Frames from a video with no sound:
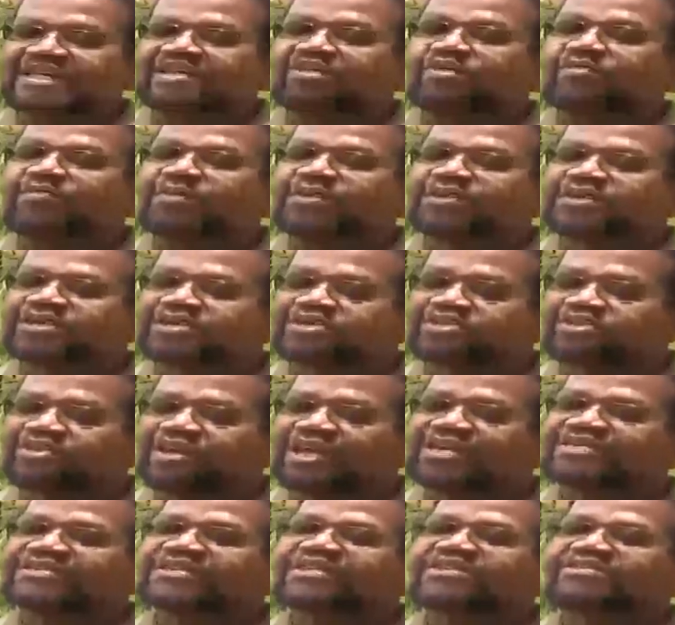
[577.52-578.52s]
The competition
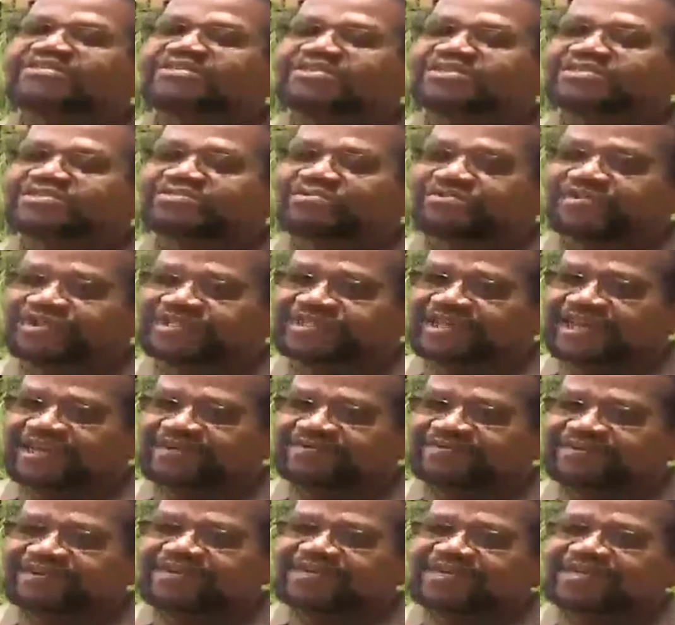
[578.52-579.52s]
has increased over
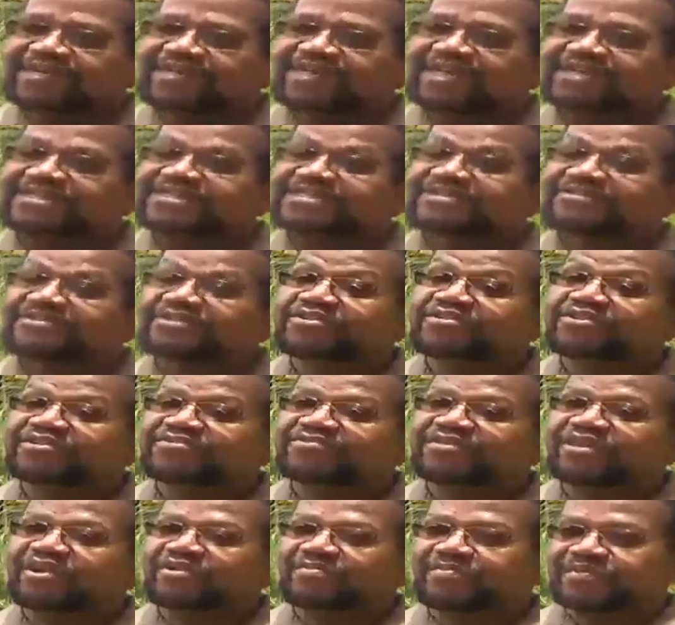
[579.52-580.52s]
time. Mm -hmm. There are several
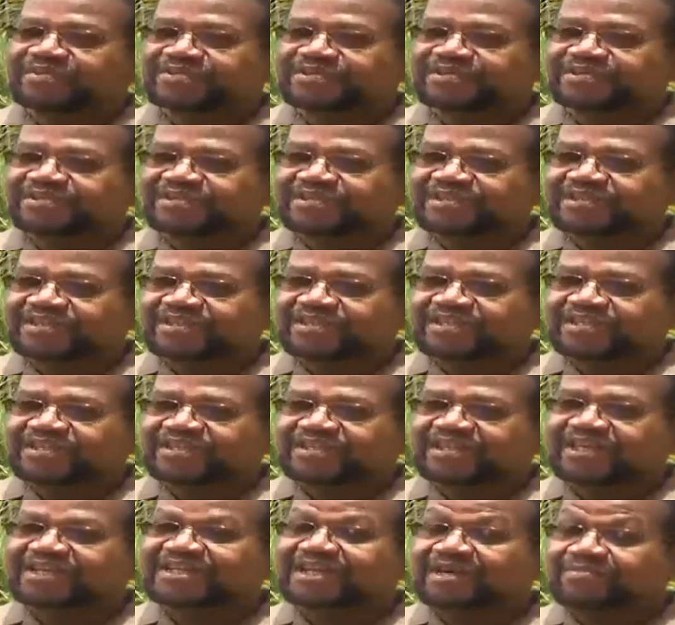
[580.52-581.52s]
developers
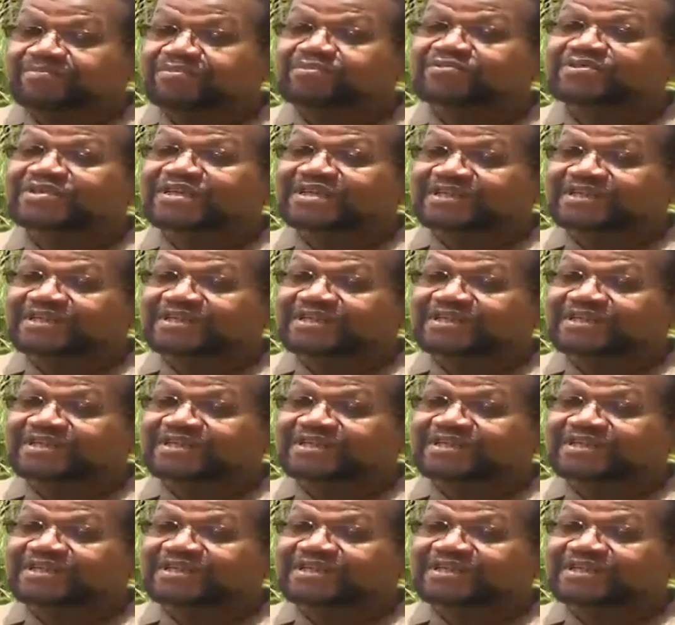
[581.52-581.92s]
that coming putting, up